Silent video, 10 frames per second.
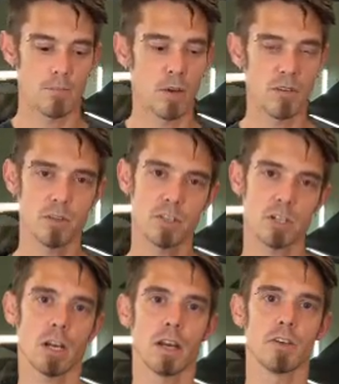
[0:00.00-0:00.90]
Buff and
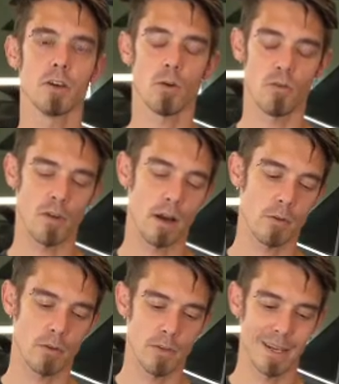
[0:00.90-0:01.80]
Shine
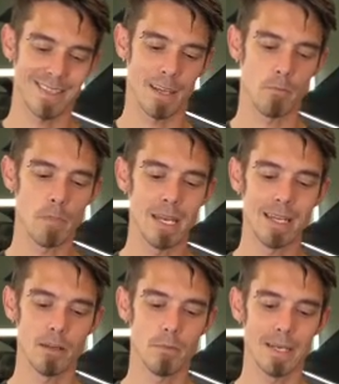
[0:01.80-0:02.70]
Eurofiber that is a
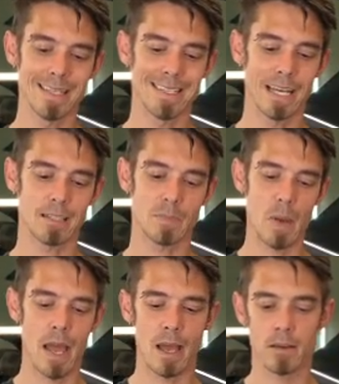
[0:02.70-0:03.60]
medium dense
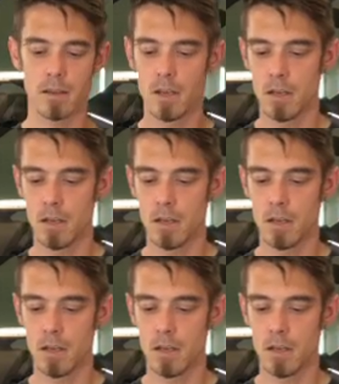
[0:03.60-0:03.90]
pad.